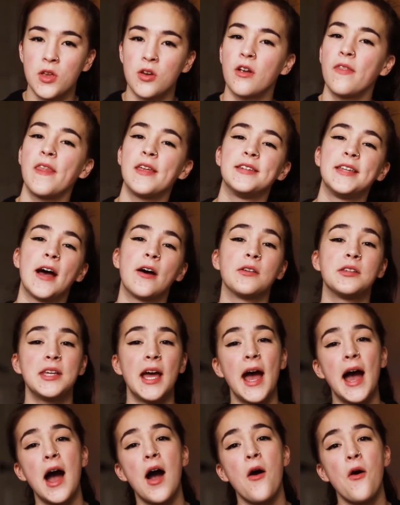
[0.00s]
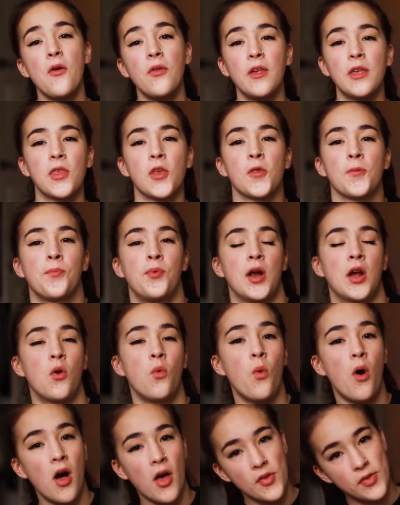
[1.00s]
you're in the downtown, like there's brick
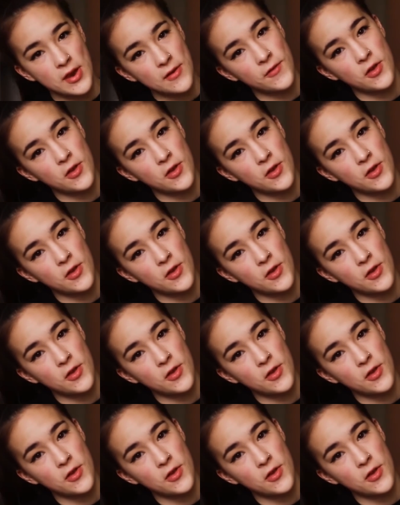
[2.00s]
walls